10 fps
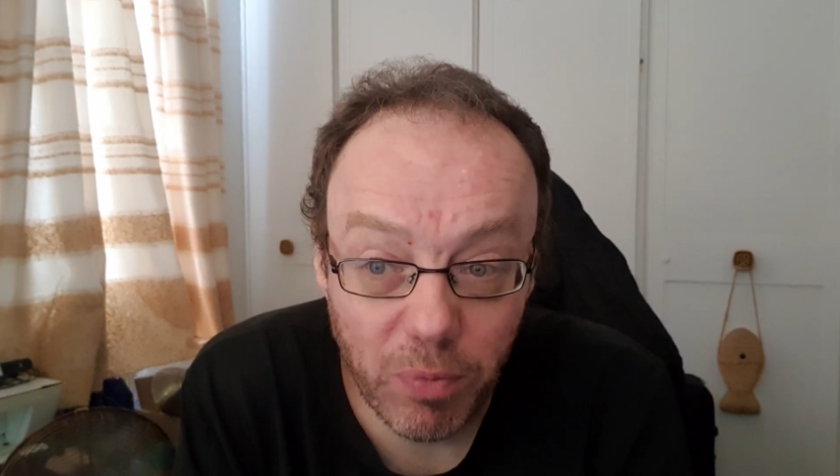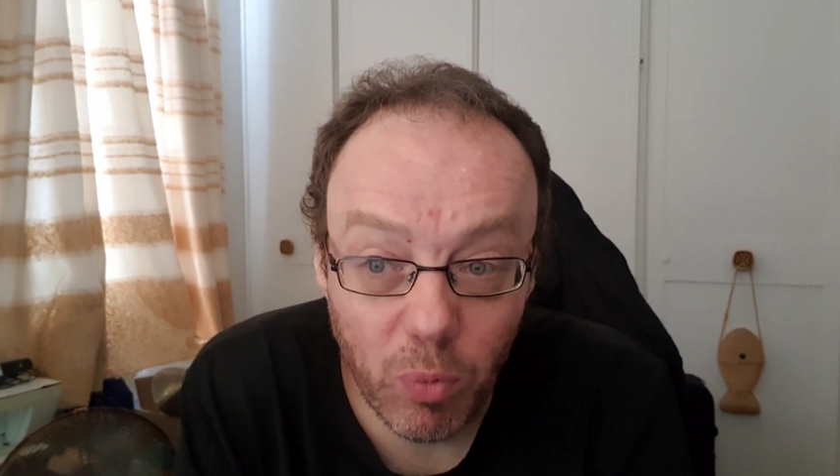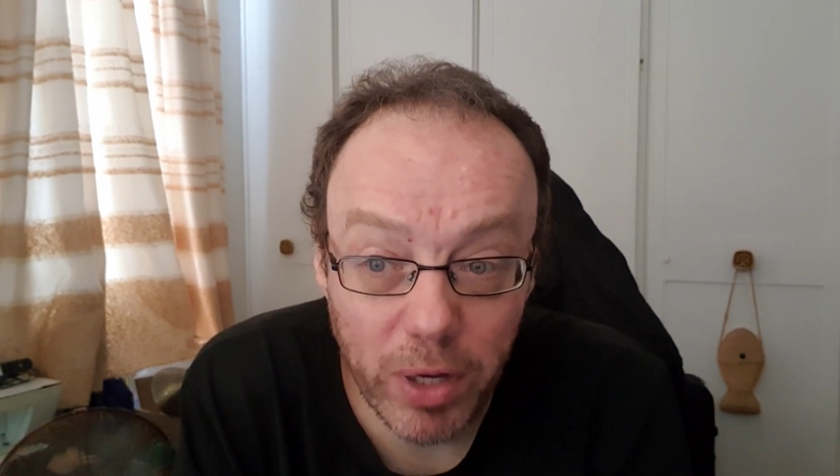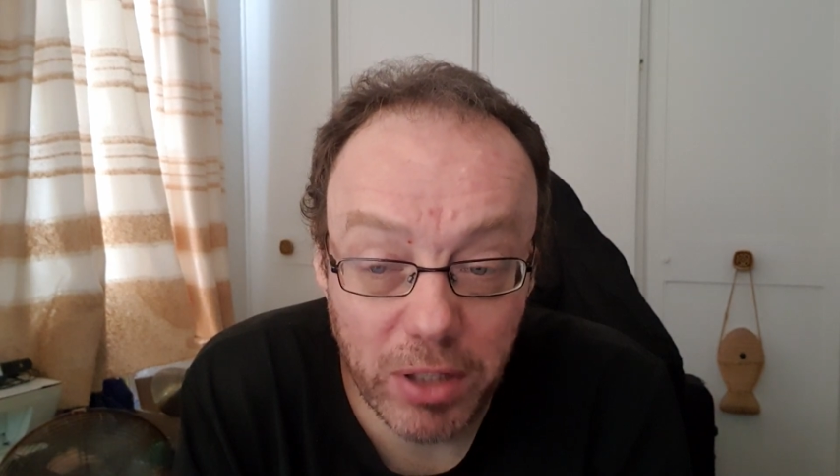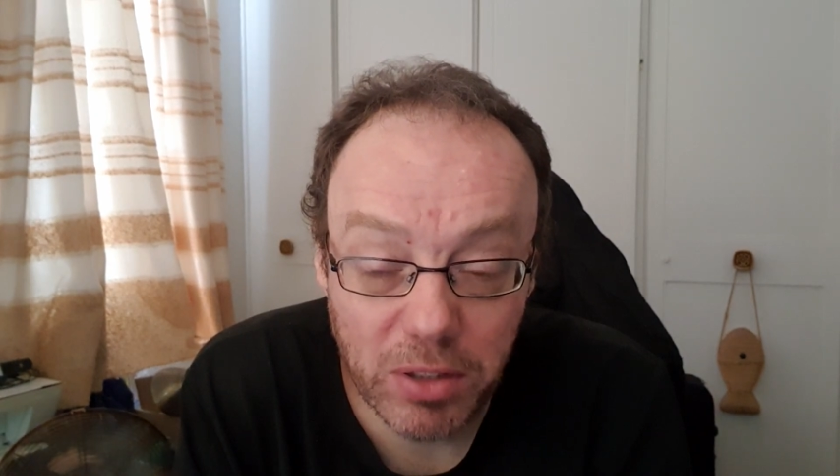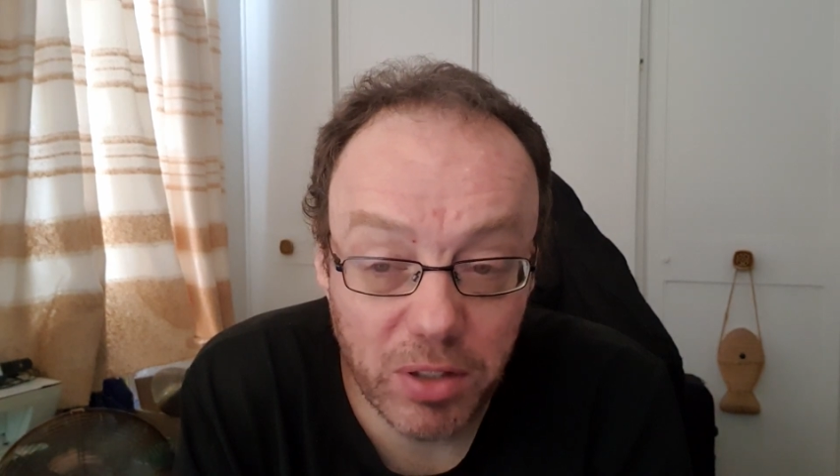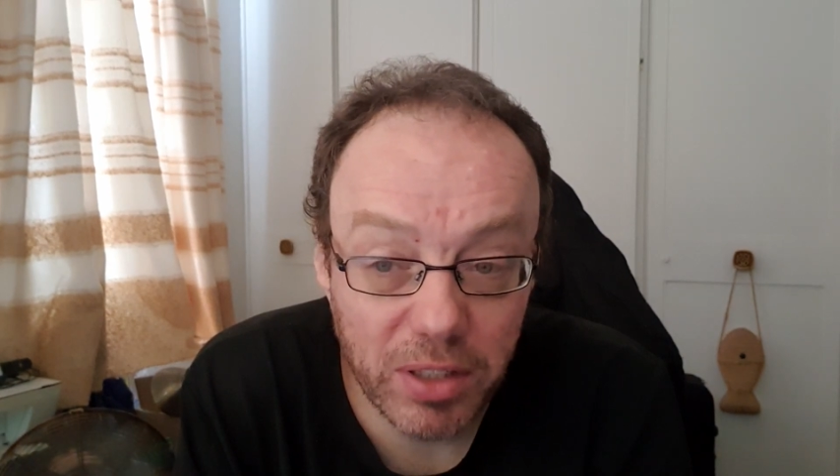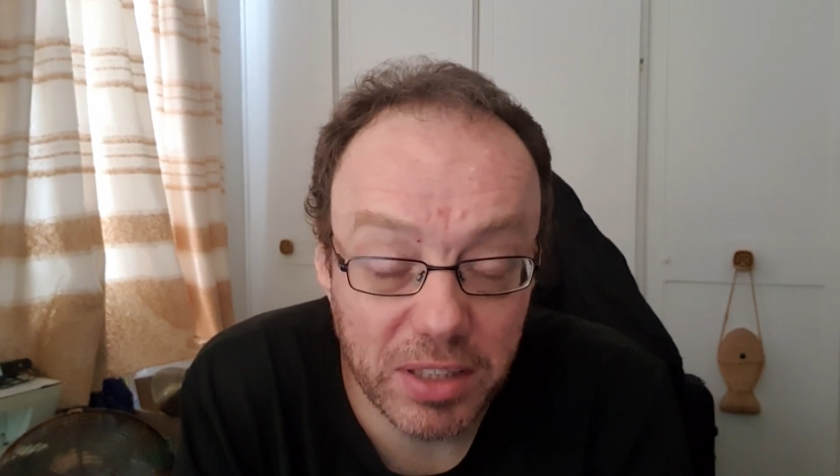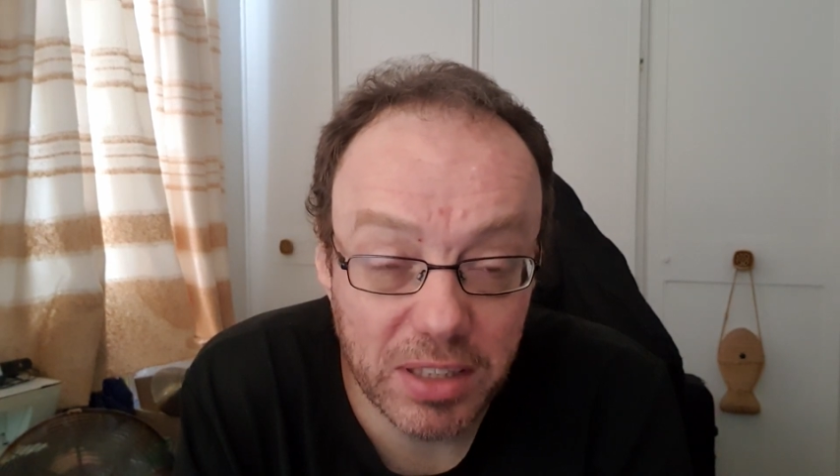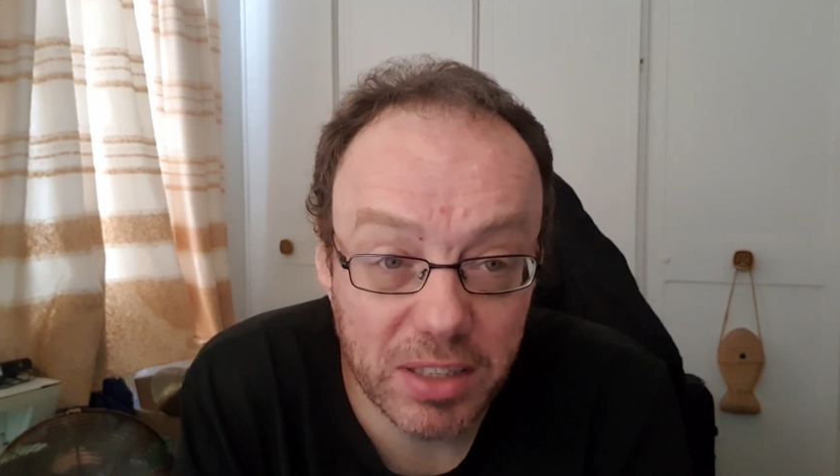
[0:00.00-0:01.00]
weak to
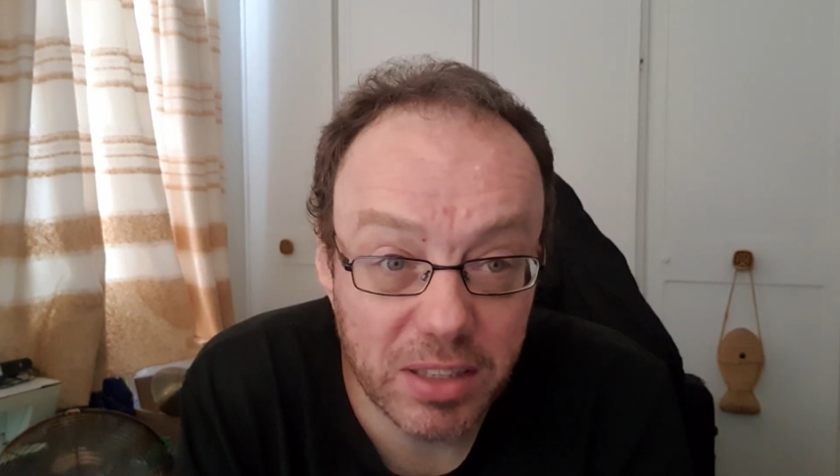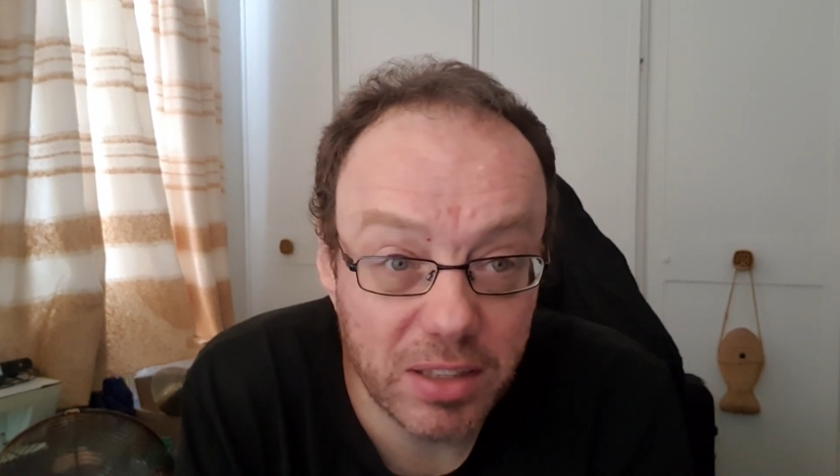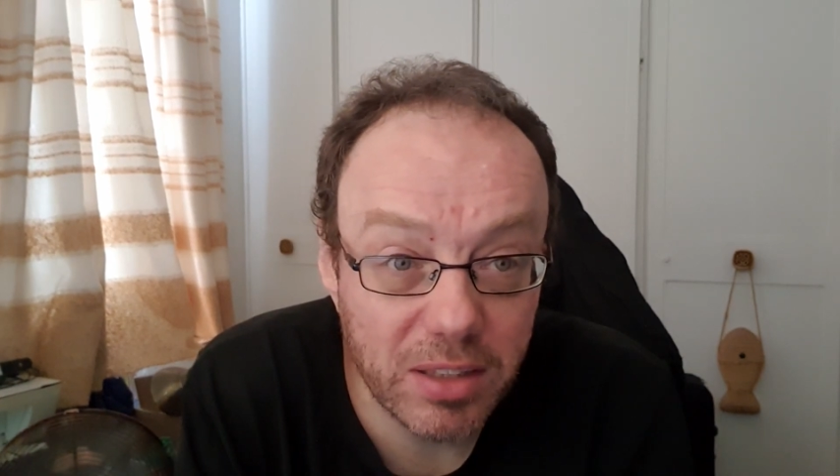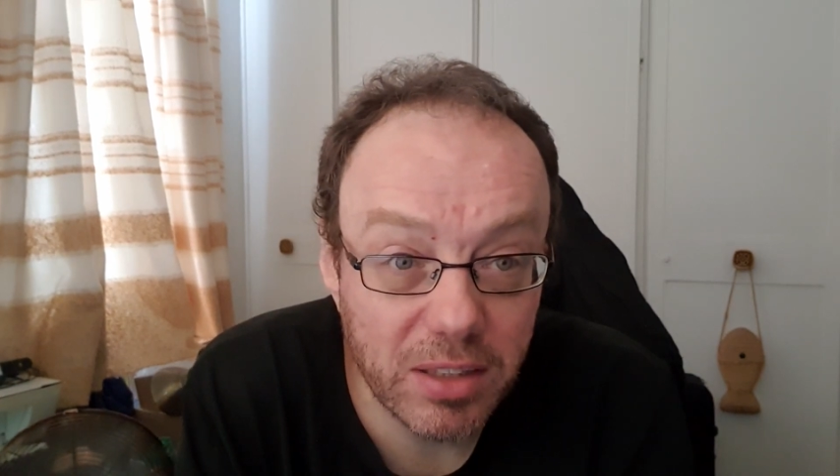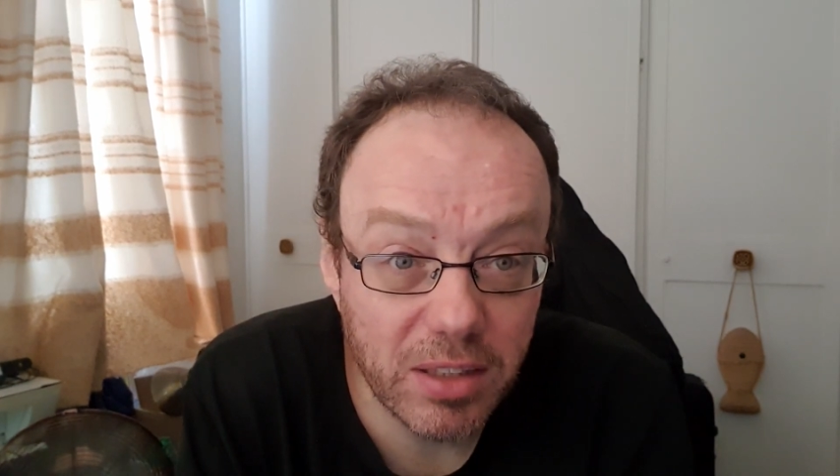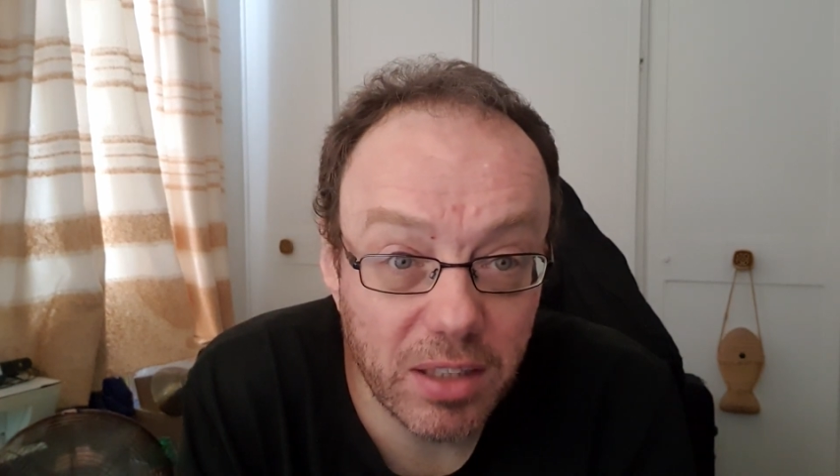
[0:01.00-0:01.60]
non-existent.